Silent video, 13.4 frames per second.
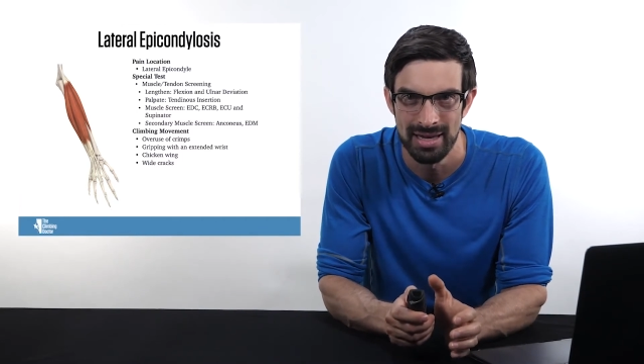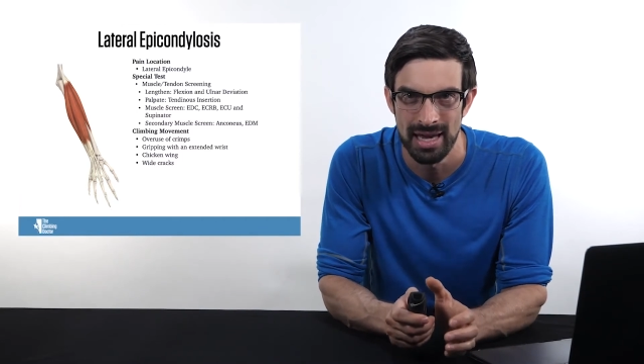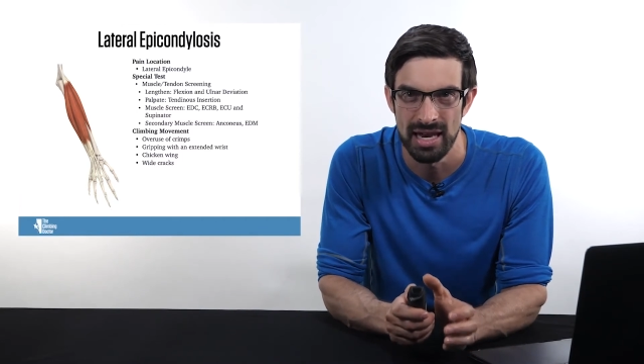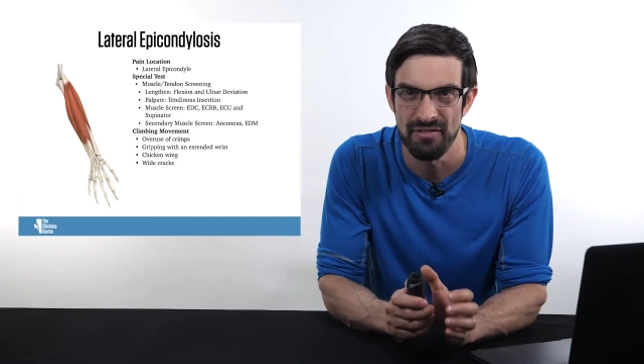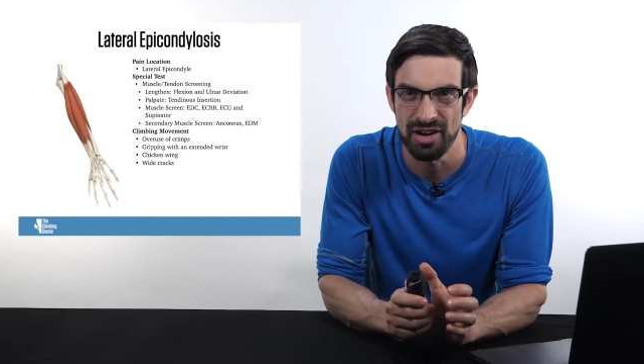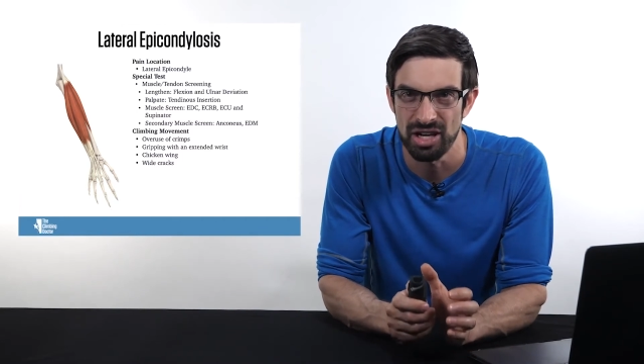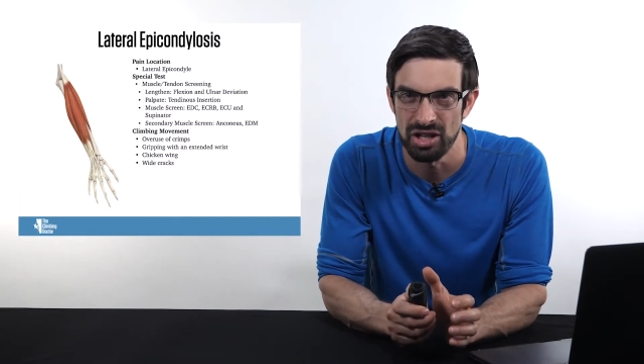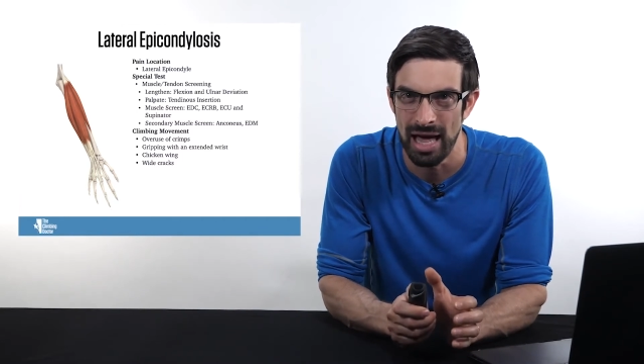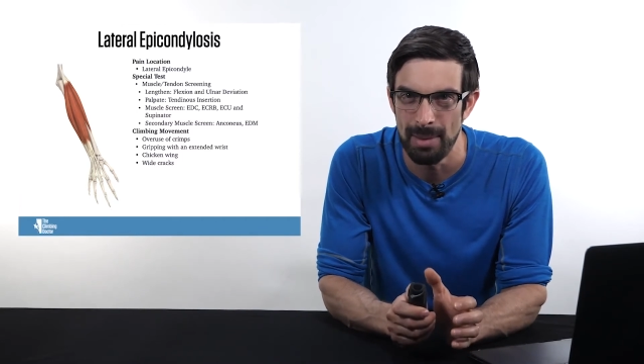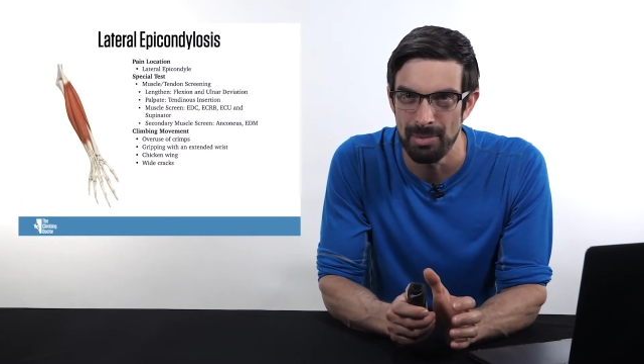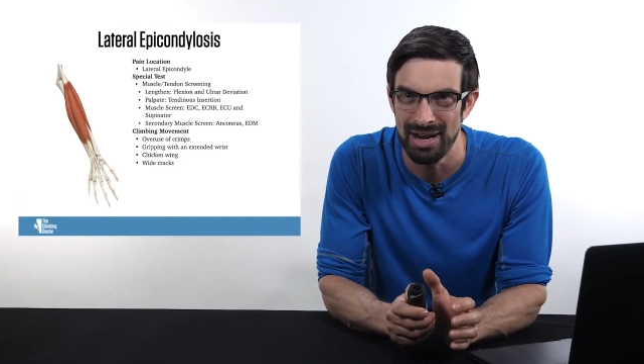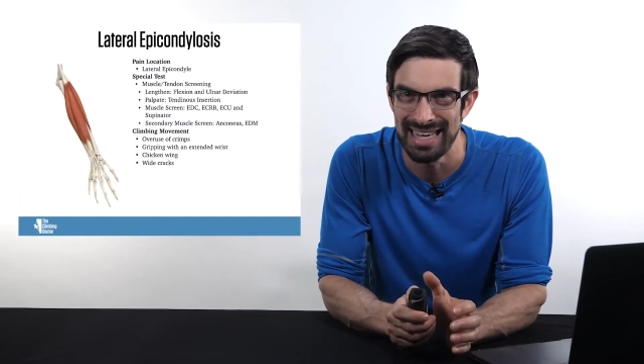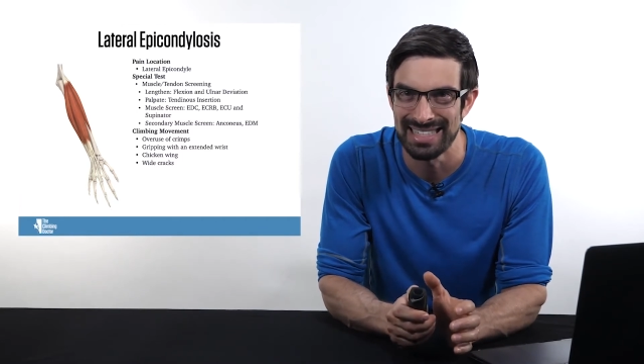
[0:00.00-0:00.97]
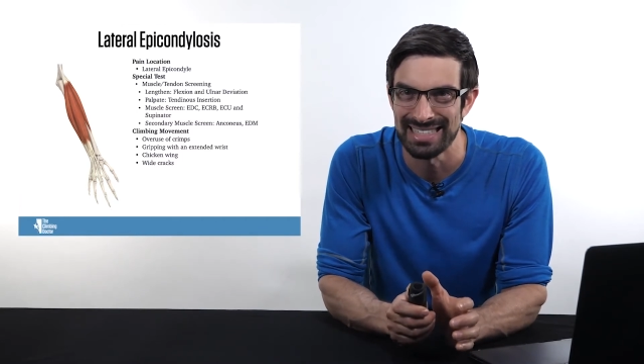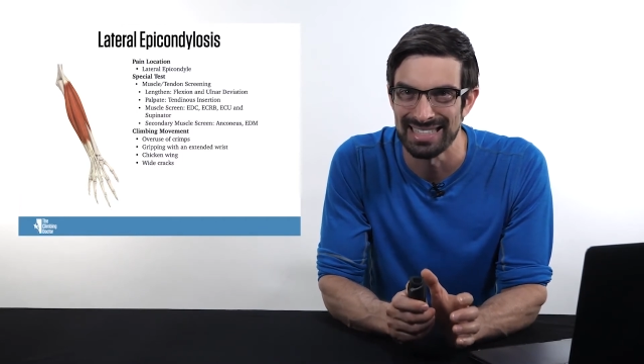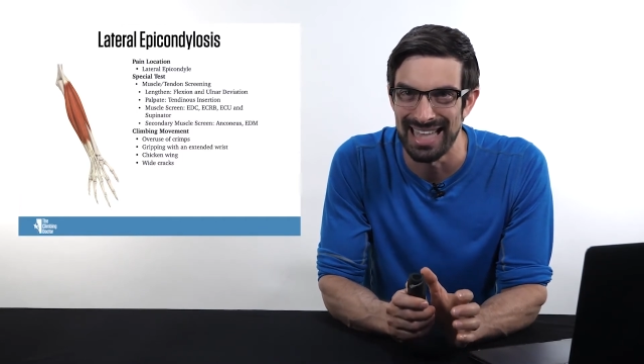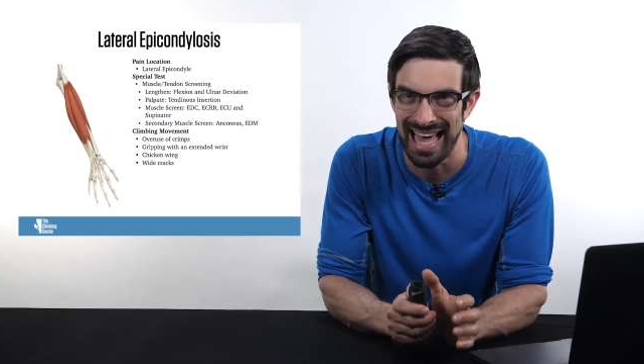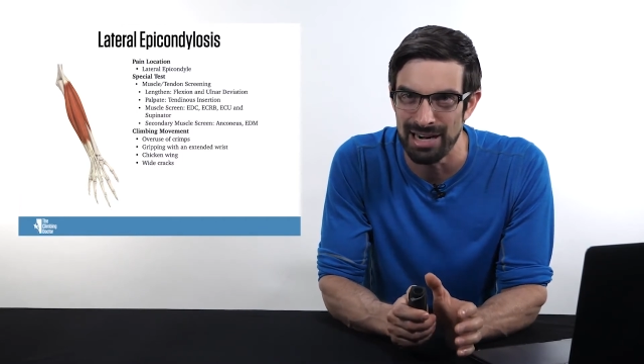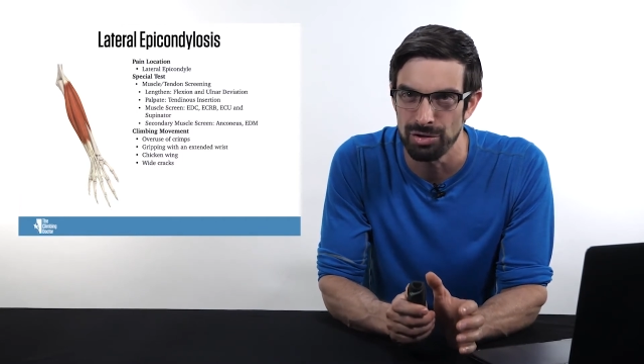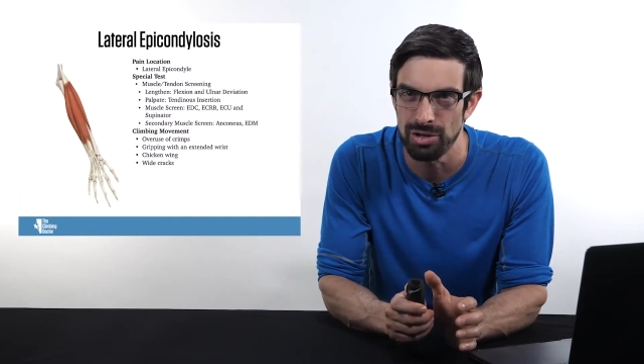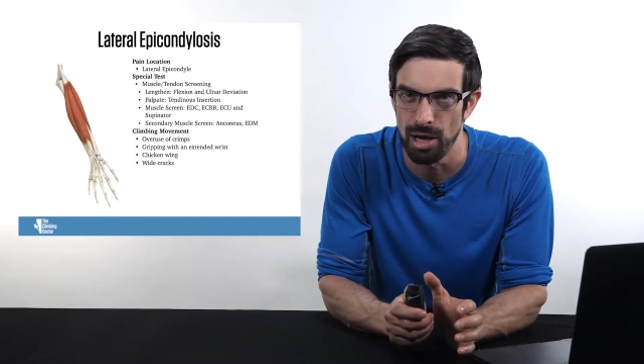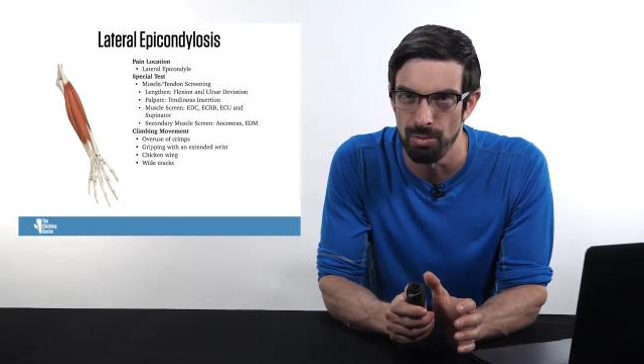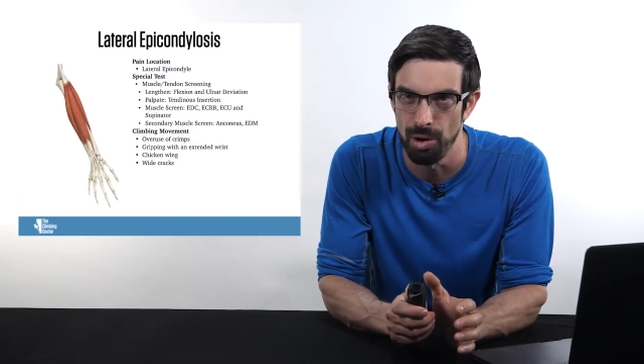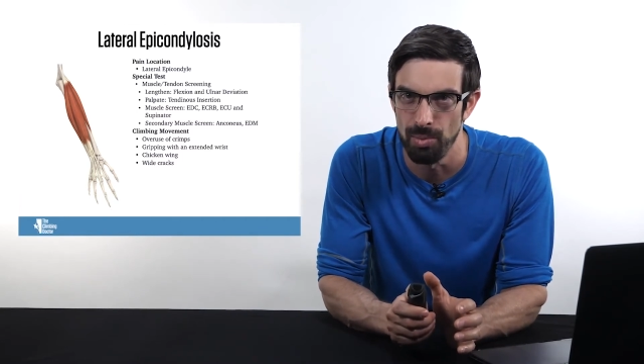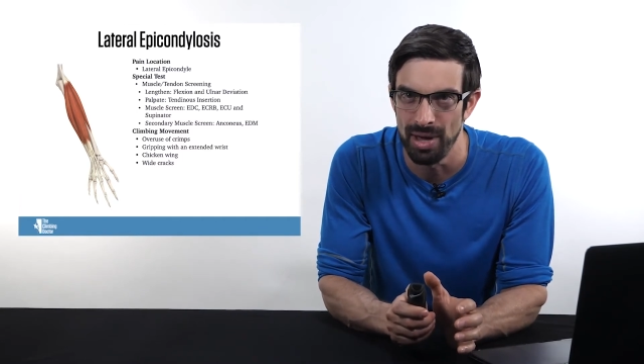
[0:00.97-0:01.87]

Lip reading: and if a climber has lateral elbow